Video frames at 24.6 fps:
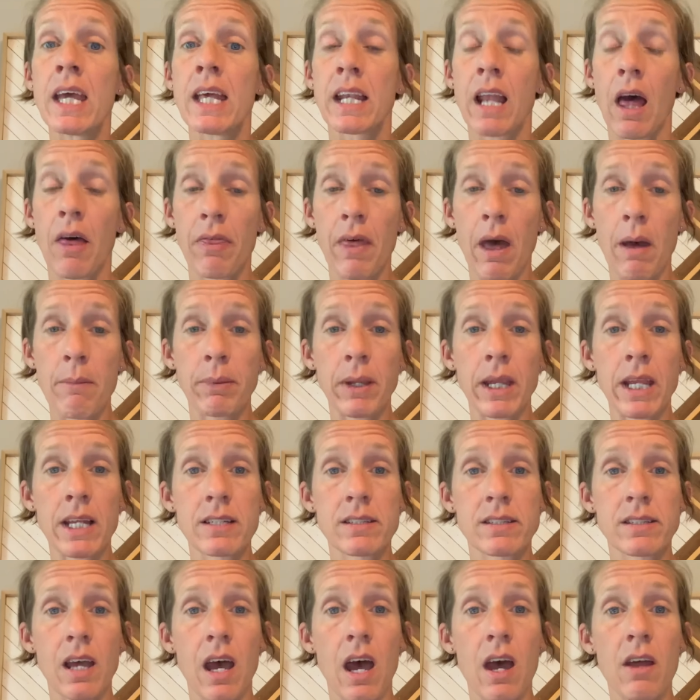Now, that being
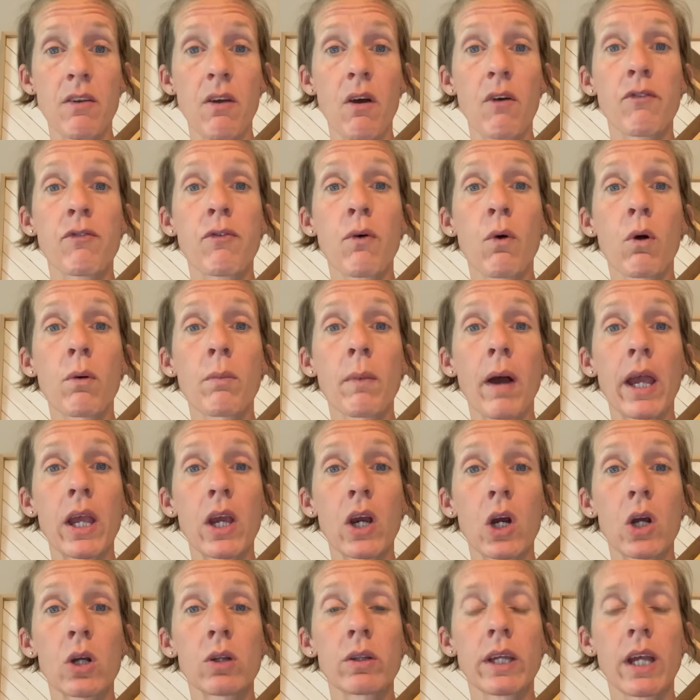said, for my
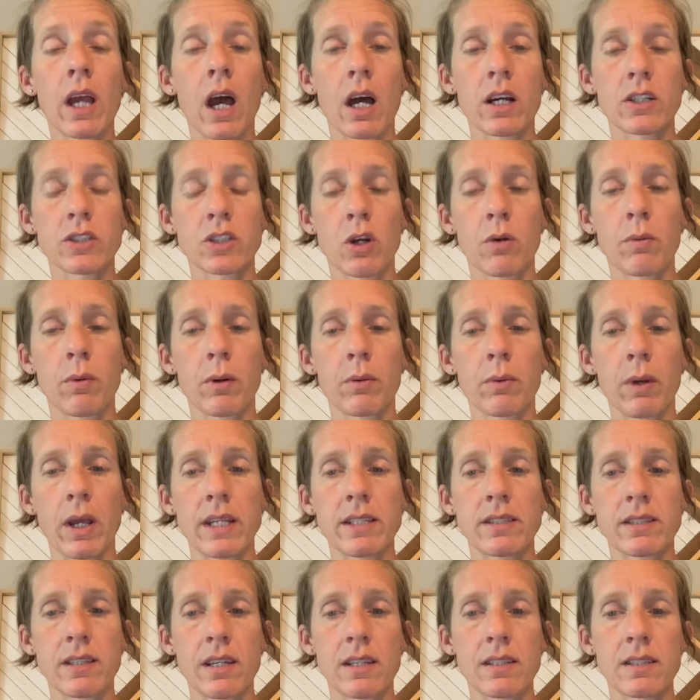early October
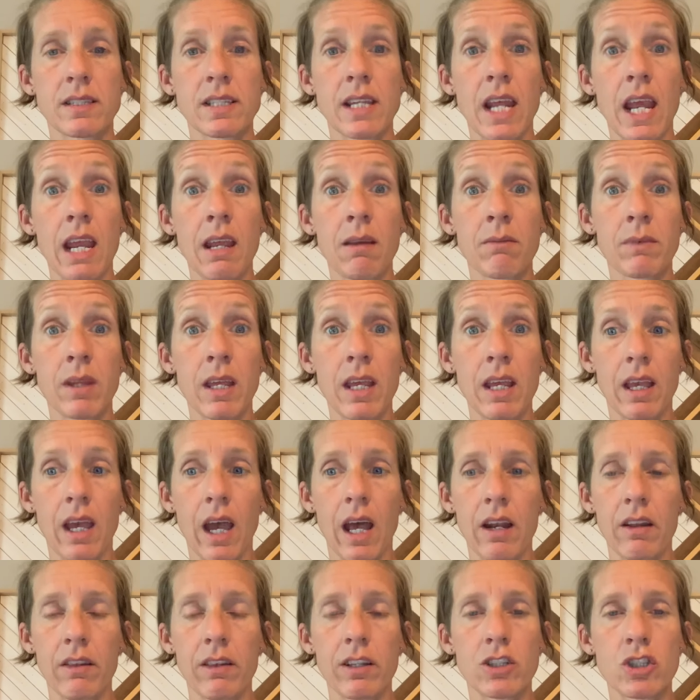races, namely
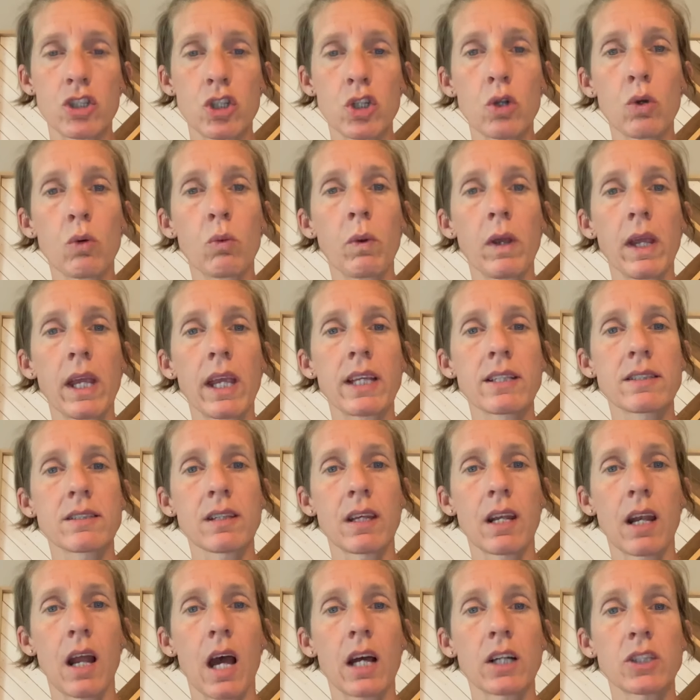kind of the two weeks
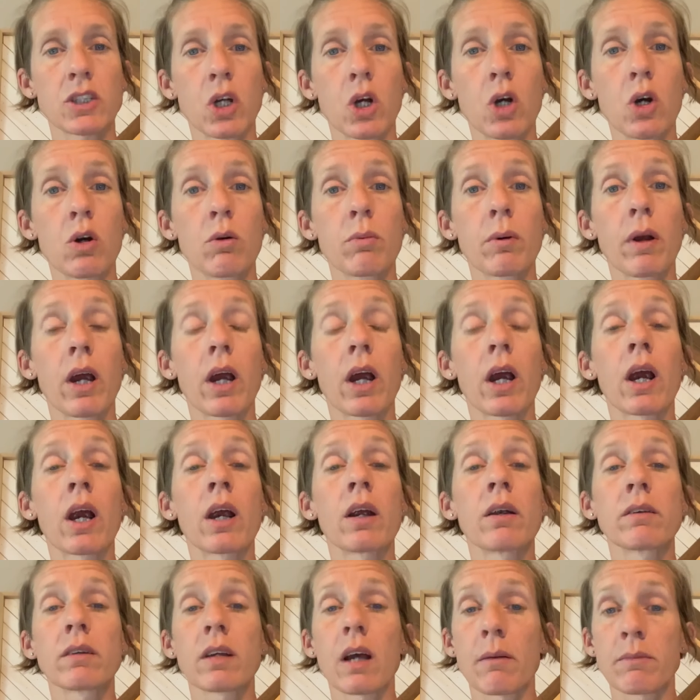in
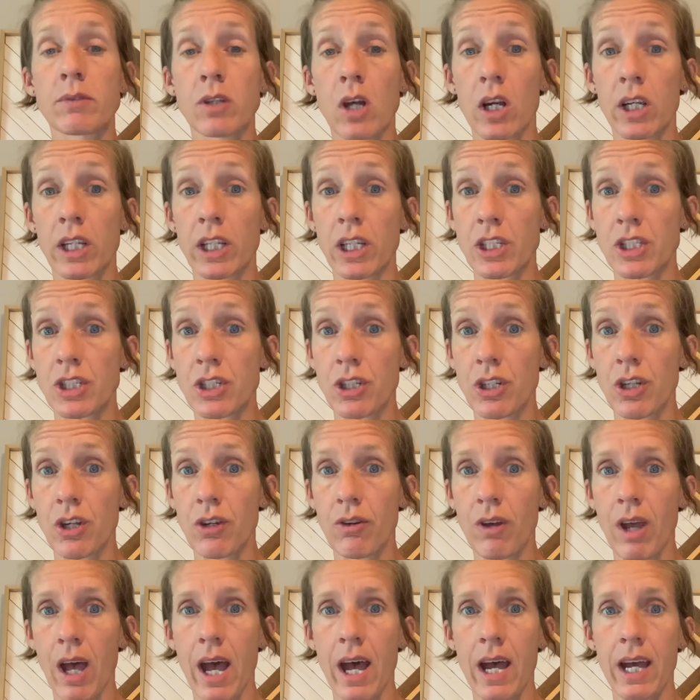October, I'm talking to
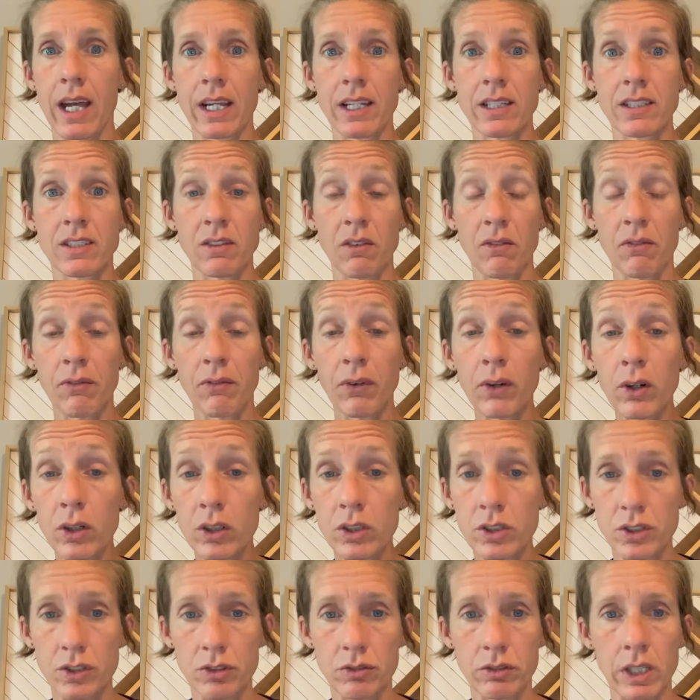you guys
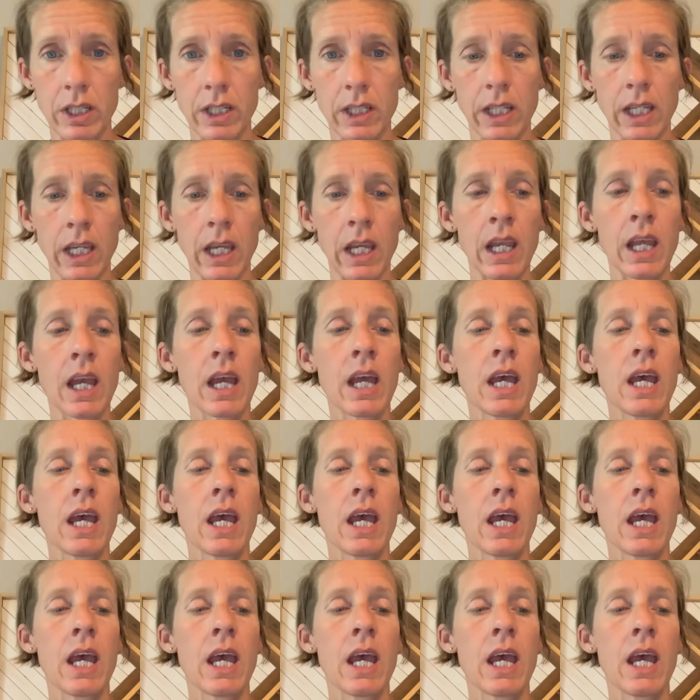first, really,